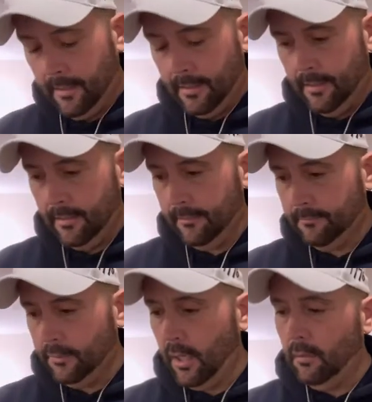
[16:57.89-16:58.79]
Um,
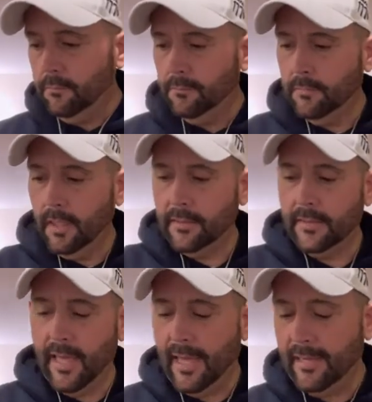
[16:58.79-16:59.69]
so that's
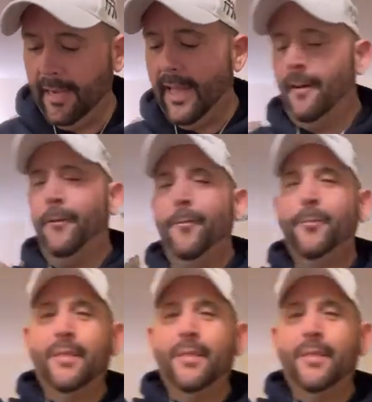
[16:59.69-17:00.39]
that. Now,